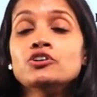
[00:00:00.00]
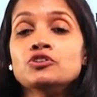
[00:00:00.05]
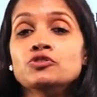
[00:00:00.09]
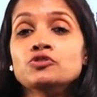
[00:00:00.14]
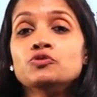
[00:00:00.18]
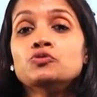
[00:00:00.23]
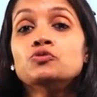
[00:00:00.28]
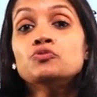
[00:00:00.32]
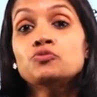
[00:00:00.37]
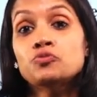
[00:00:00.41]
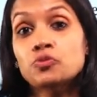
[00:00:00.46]

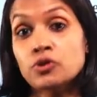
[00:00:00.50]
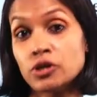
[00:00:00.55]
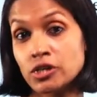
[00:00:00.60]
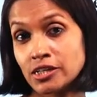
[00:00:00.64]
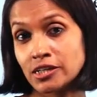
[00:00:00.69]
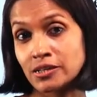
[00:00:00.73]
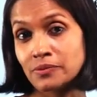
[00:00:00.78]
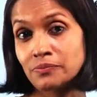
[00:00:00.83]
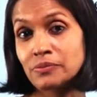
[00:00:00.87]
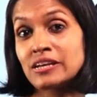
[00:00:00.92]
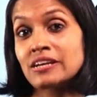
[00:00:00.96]
do
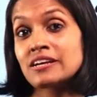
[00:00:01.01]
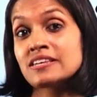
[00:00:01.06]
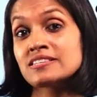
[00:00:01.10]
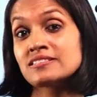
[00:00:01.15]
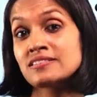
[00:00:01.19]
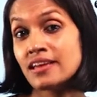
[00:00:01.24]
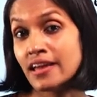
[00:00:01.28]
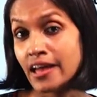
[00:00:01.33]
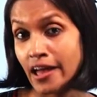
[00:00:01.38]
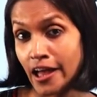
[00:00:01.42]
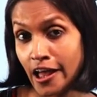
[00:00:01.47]
work because
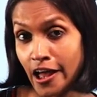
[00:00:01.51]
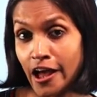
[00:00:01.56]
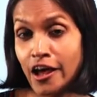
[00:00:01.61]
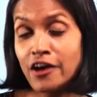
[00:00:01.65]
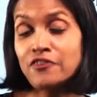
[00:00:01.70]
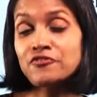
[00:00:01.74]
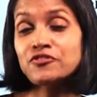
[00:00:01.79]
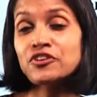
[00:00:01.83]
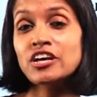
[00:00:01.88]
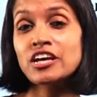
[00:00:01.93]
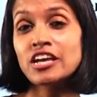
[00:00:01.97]
they
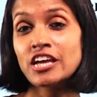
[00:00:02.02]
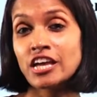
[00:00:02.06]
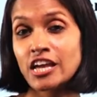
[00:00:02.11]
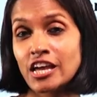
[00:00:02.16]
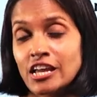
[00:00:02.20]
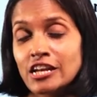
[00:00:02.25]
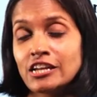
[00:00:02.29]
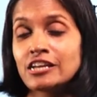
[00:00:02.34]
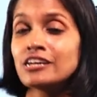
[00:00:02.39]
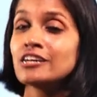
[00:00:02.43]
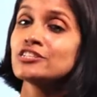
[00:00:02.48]
have
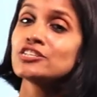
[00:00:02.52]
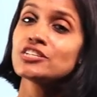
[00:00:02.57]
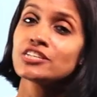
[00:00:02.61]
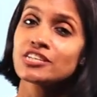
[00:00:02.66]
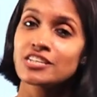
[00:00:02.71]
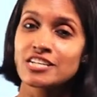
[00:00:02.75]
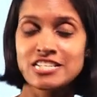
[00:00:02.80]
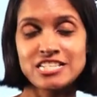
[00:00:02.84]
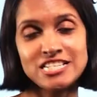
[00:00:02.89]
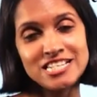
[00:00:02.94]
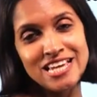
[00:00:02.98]
energy
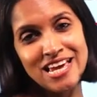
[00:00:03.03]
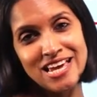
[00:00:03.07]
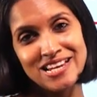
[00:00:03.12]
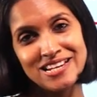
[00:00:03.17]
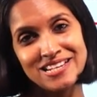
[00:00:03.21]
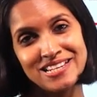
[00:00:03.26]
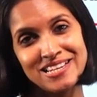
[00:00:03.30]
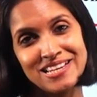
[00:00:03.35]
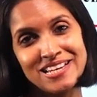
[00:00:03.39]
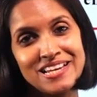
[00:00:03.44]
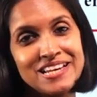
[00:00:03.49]
contained,